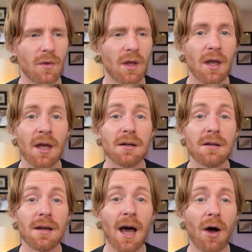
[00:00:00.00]

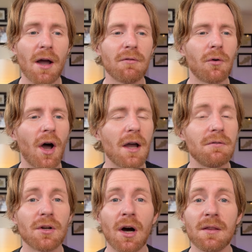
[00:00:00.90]
And now I've
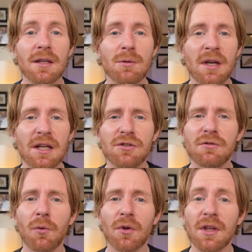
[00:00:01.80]
arrived on the page
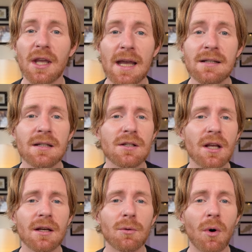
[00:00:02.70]
for the
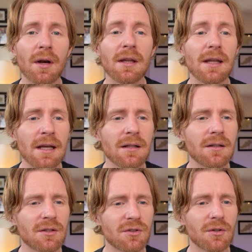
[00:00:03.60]
1891
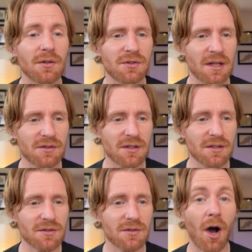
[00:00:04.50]
English
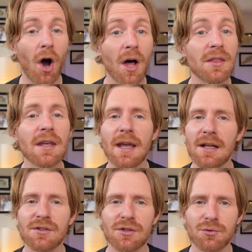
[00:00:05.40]
census on the
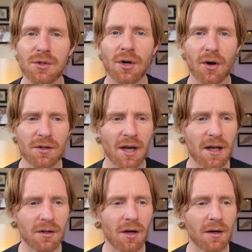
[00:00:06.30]
Ancestry card
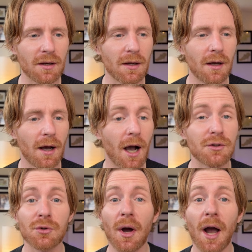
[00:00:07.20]
catalog.
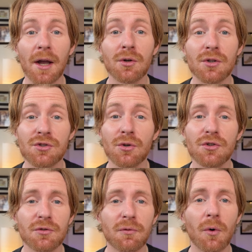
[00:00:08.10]
So I could
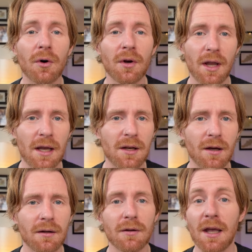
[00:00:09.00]
search for
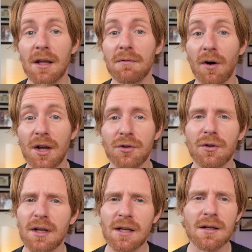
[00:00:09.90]
Ada and find
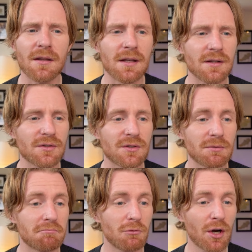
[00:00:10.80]
her in
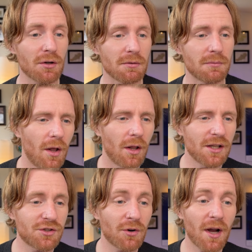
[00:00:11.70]
this record.
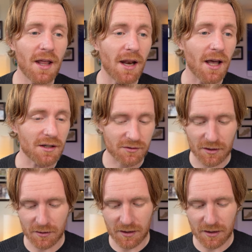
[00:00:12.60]
Let's try that actually.